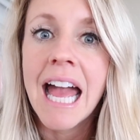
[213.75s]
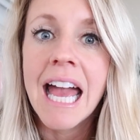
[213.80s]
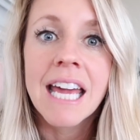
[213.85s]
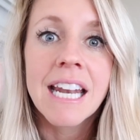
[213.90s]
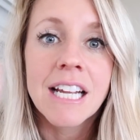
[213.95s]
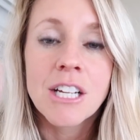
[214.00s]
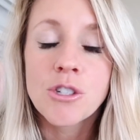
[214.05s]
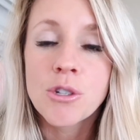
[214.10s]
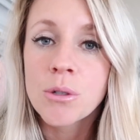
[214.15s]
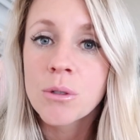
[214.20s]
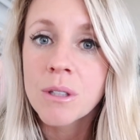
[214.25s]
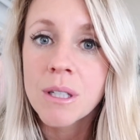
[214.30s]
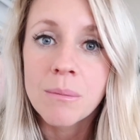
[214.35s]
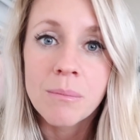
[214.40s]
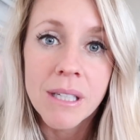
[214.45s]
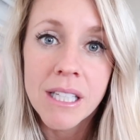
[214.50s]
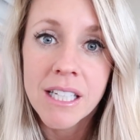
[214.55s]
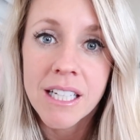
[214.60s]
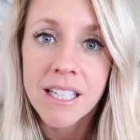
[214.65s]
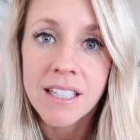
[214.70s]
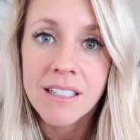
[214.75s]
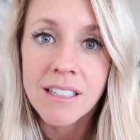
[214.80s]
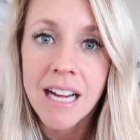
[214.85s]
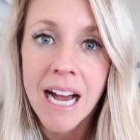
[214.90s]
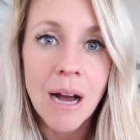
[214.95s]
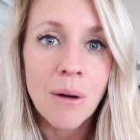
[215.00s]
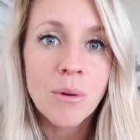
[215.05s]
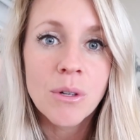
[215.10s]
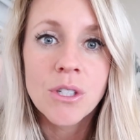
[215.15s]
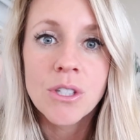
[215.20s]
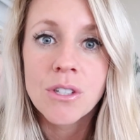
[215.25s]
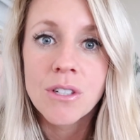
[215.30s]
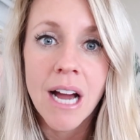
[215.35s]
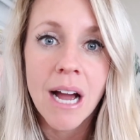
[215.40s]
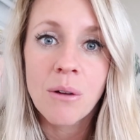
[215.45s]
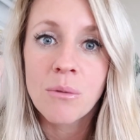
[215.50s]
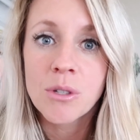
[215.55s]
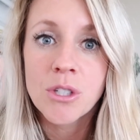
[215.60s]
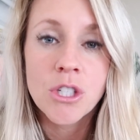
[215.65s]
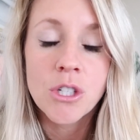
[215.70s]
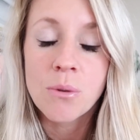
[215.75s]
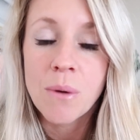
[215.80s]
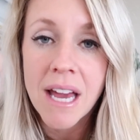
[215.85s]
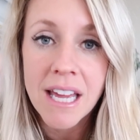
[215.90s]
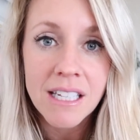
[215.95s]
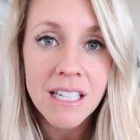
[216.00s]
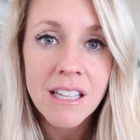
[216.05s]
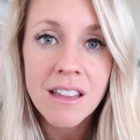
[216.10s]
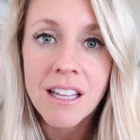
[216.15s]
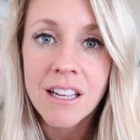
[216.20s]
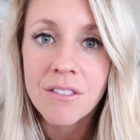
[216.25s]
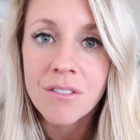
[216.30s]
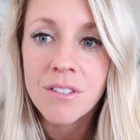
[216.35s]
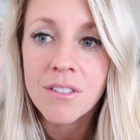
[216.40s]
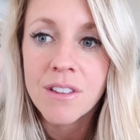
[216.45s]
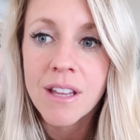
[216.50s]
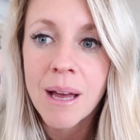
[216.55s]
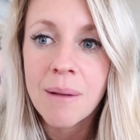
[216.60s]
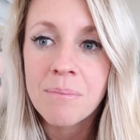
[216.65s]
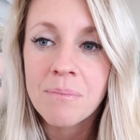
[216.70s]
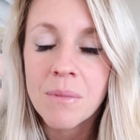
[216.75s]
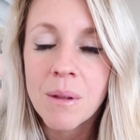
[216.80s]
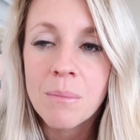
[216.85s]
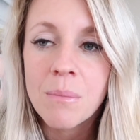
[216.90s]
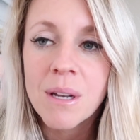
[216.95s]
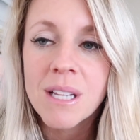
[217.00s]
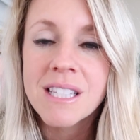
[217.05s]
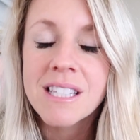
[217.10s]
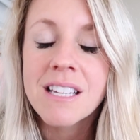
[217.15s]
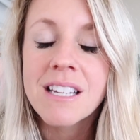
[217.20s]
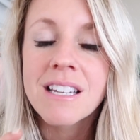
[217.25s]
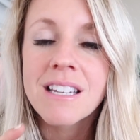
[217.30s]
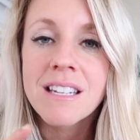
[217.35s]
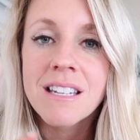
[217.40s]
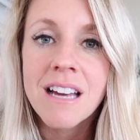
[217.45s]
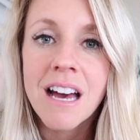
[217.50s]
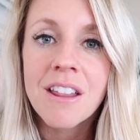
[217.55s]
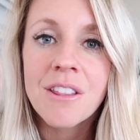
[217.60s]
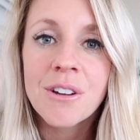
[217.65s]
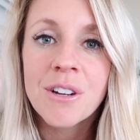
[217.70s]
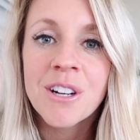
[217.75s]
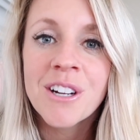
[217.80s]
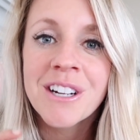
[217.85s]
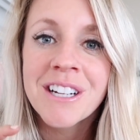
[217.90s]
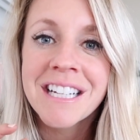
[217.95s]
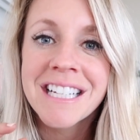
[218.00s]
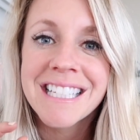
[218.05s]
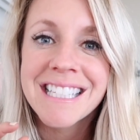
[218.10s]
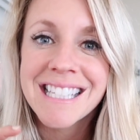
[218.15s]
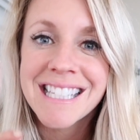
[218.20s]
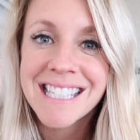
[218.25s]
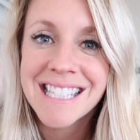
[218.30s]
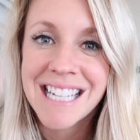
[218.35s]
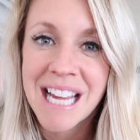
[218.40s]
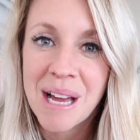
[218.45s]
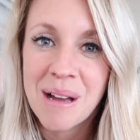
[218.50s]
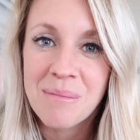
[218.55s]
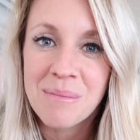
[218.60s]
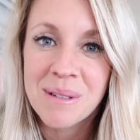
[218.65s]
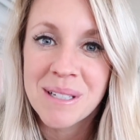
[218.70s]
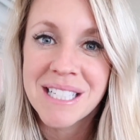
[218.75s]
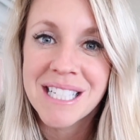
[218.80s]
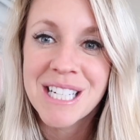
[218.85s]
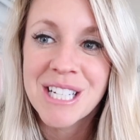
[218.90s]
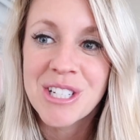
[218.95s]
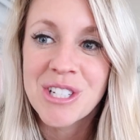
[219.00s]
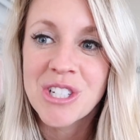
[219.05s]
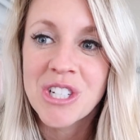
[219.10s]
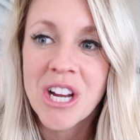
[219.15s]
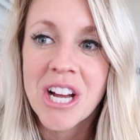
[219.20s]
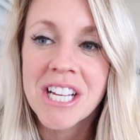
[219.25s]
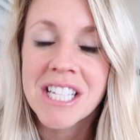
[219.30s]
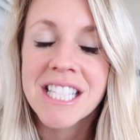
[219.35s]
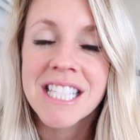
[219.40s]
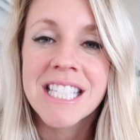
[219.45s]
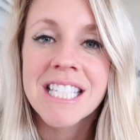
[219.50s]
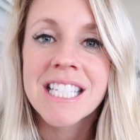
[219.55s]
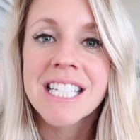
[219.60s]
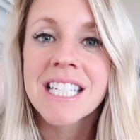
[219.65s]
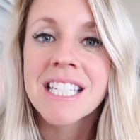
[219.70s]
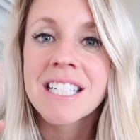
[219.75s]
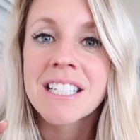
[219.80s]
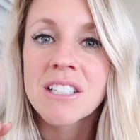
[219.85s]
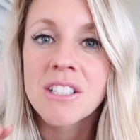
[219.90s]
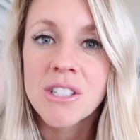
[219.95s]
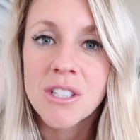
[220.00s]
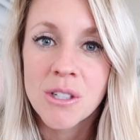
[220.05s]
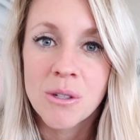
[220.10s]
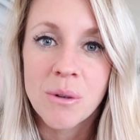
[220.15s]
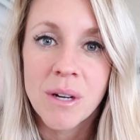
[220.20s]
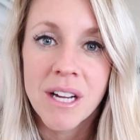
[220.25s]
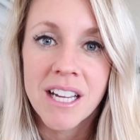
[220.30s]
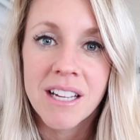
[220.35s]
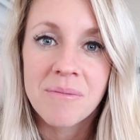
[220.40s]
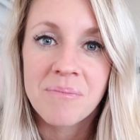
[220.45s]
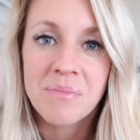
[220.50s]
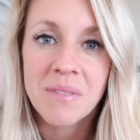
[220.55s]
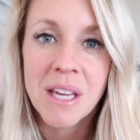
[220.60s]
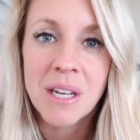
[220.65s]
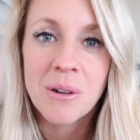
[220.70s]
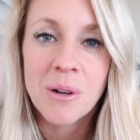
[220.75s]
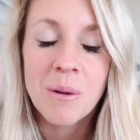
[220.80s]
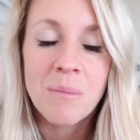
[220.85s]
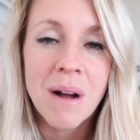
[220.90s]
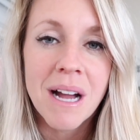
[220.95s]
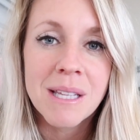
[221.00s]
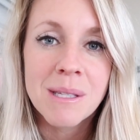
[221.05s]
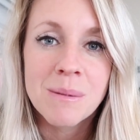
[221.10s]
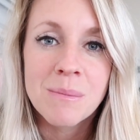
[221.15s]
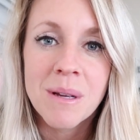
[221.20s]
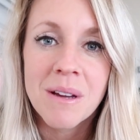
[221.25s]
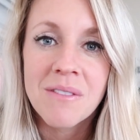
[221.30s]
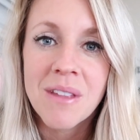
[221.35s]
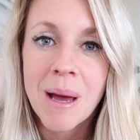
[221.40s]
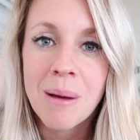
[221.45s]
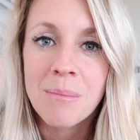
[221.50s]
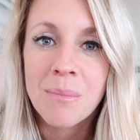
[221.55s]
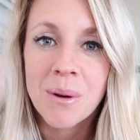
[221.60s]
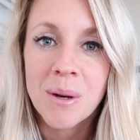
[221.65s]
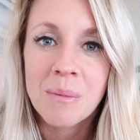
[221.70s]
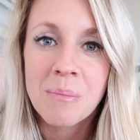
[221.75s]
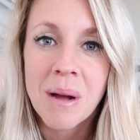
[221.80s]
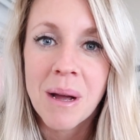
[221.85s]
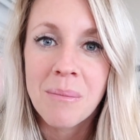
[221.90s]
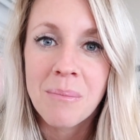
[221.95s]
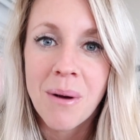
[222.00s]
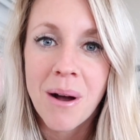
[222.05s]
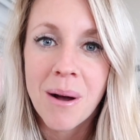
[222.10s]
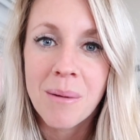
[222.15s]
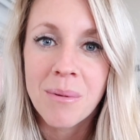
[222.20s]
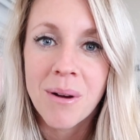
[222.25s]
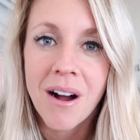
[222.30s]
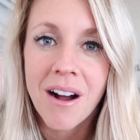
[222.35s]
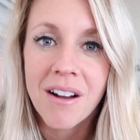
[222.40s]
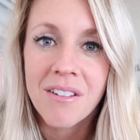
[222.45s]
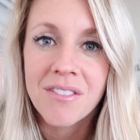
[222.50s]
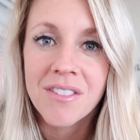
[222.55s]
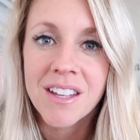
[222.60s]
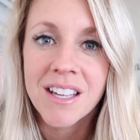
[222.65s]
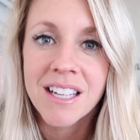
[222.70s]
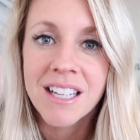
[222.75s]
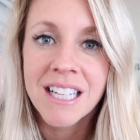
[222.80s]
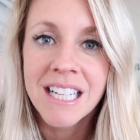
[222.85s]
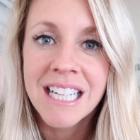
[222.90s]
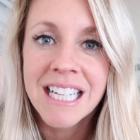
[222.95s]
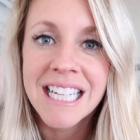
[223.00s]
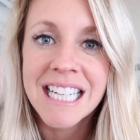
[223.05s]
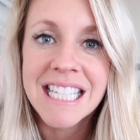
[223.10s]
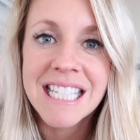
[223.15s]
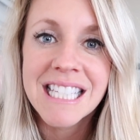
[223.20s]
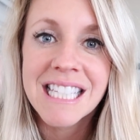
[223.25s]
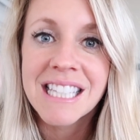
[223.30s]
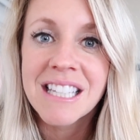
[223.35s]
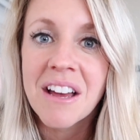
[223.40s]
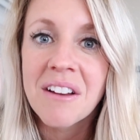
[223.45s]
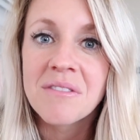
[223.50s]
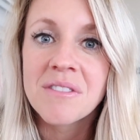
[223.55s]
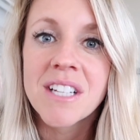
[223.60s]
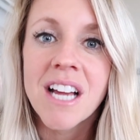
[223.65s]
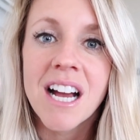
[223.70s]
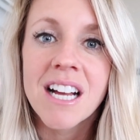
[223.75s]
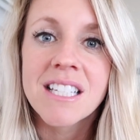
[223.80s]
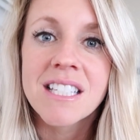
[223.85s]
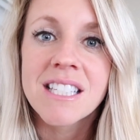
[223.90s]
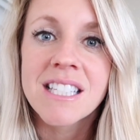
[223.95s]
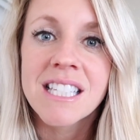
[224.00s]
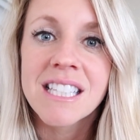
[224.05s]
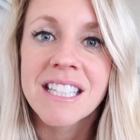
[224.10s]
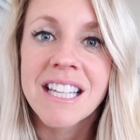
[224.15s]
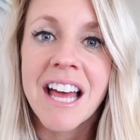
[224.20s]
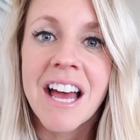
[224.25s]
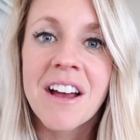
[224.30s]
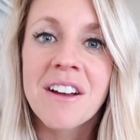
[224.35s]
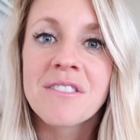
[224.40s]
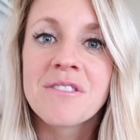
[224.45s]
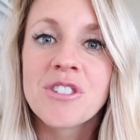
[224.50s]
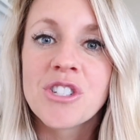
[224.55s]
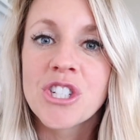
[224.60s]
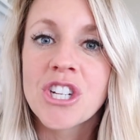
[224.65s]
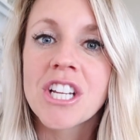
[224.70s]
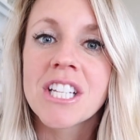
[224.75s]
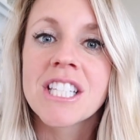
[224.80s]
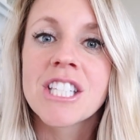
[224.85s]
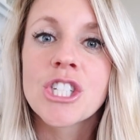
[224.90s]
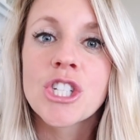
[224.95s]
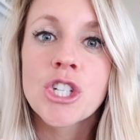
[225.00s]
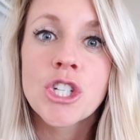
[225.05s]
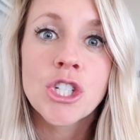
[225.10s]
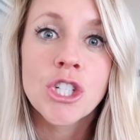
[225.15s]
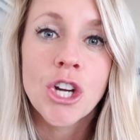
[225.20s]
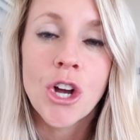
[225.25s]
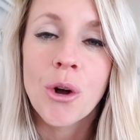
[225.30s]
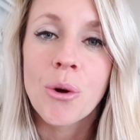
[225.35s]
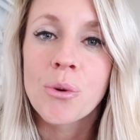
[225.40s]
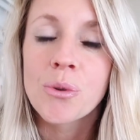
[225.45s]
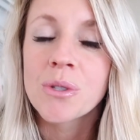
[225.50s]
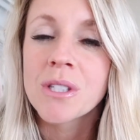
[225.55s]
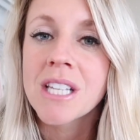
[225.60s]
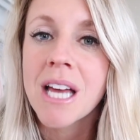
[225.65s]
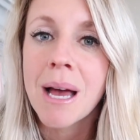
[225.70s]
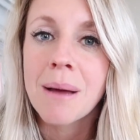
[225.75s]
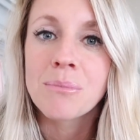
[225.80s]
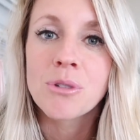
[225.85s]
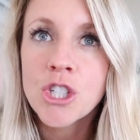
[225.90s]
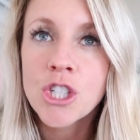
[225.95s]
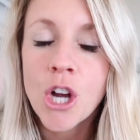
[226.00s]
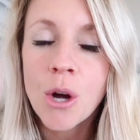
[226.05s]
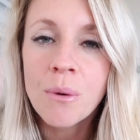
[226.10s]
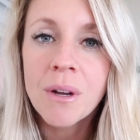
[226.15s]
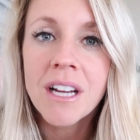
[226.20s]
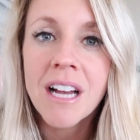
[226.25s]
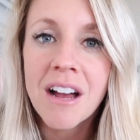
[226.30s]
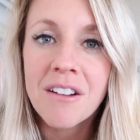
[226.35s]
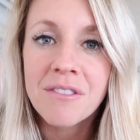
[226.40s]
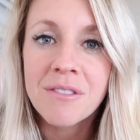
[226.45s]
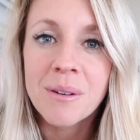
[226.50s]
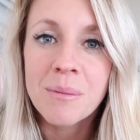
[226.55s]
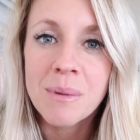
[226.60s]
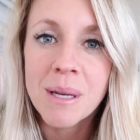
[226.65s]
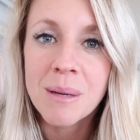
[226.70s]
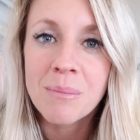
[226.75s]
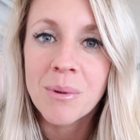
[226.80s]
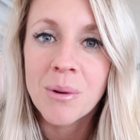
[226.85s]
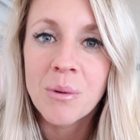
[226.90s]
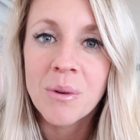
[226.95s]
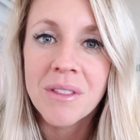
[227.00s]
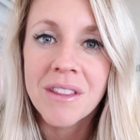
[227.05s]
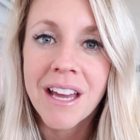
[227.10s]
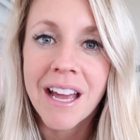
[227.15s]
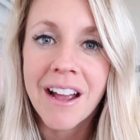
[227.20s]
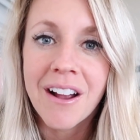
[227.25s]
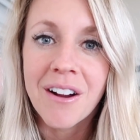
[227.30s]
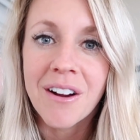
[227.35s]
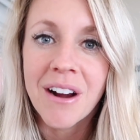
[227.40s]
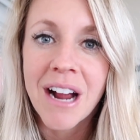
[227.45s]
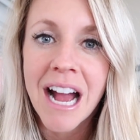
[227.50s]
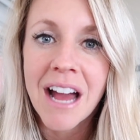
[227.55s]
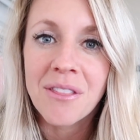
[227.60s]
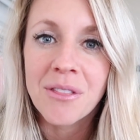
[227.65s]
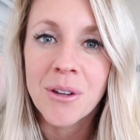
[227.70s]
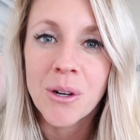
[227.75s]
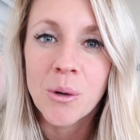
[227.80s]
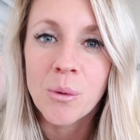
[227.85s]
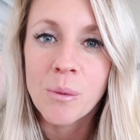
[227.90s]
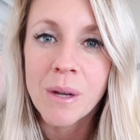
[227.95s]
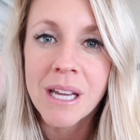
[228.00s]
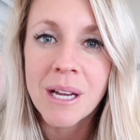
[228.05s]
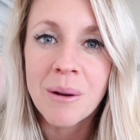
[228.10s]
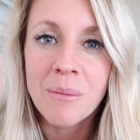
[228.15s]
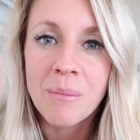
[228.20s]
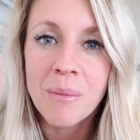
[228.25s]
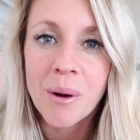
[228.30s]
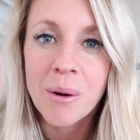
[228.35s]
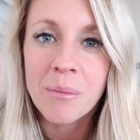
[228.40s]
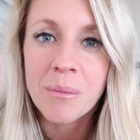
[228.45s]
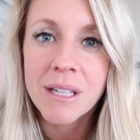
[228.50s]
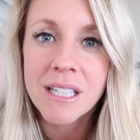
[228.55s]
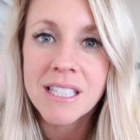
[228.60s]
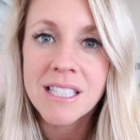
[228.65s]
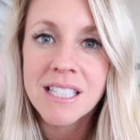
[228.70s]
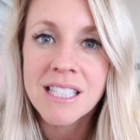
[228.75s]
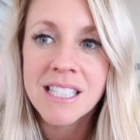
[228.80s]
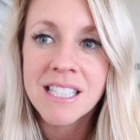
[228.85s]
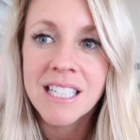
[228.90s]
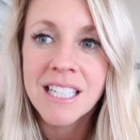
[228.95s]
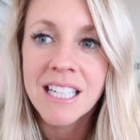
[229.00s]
And I truly mean it. I would do anything for them. But it's another step to just do it. And it reminds me of that book by Bob Goff that is Love Does. Love just shows up. Showing up for people when they are at their weak moments